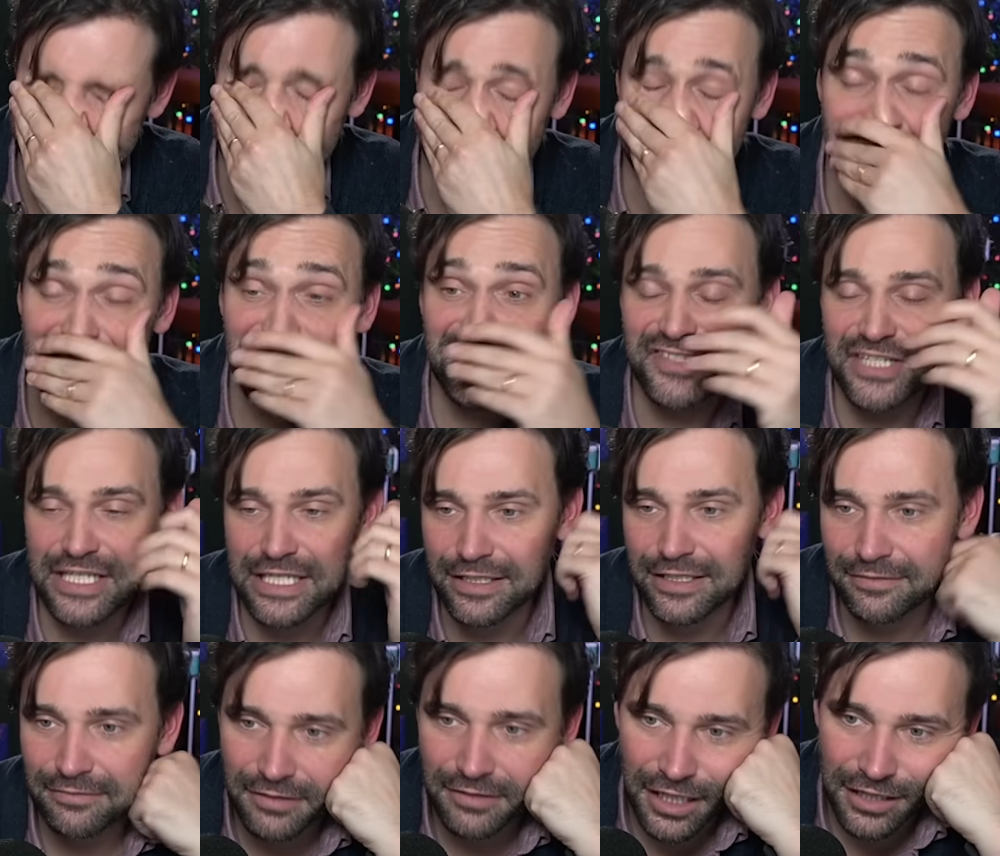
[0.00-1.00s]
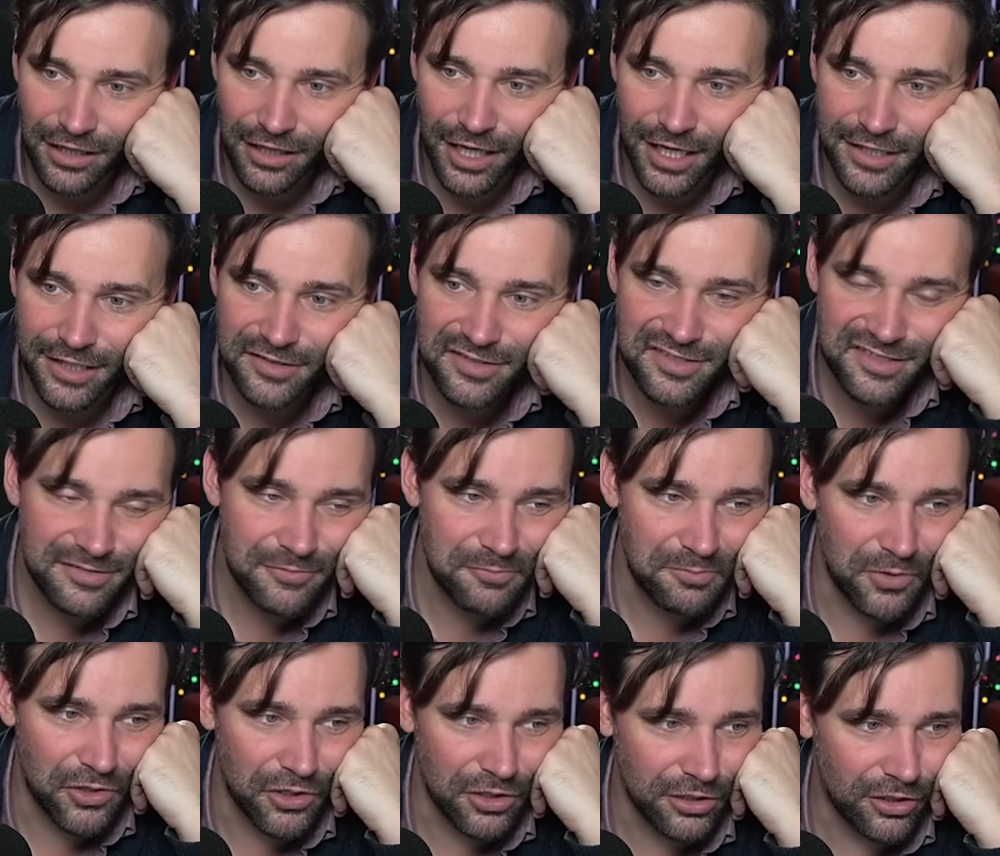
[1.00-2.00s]
I've just seen Alliance
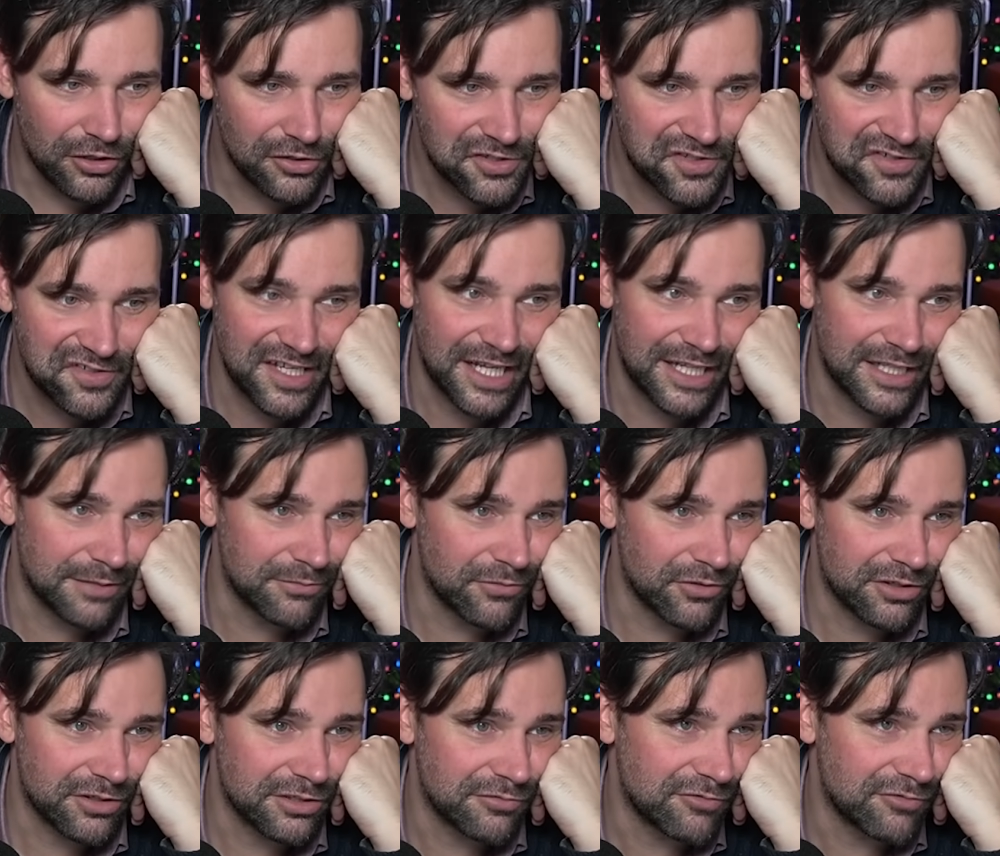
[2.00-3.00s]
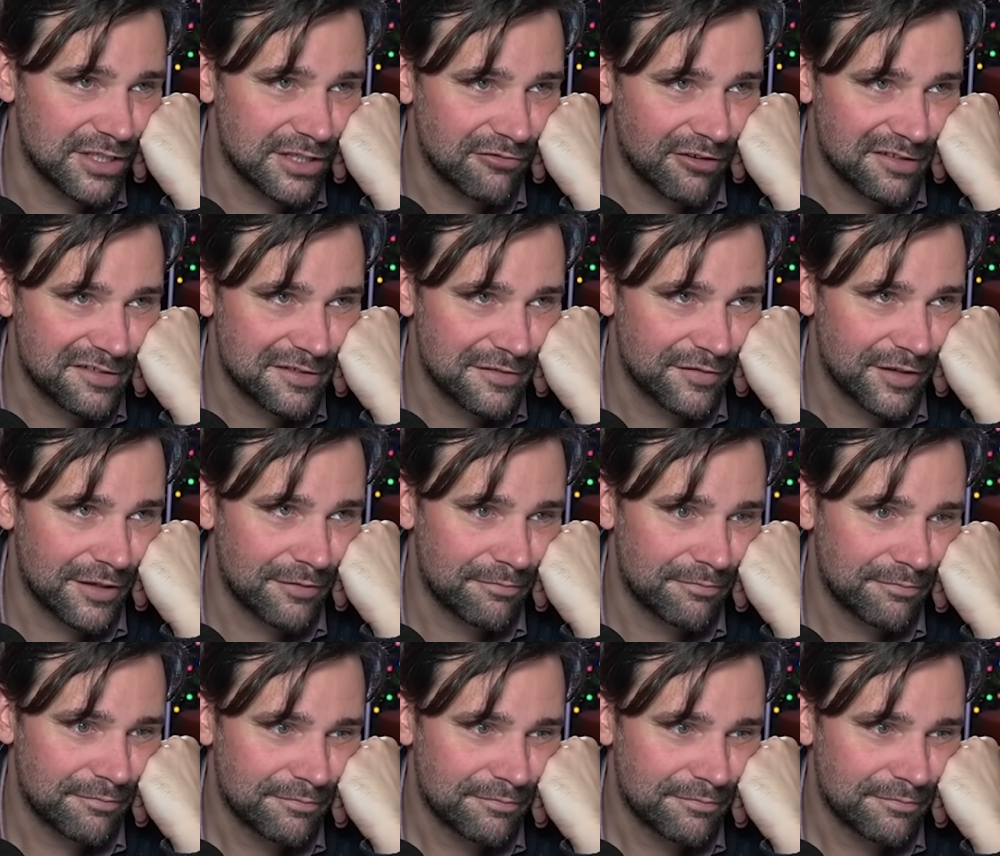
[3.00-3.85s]
Murlocs, and I'm not going to read the rest of it.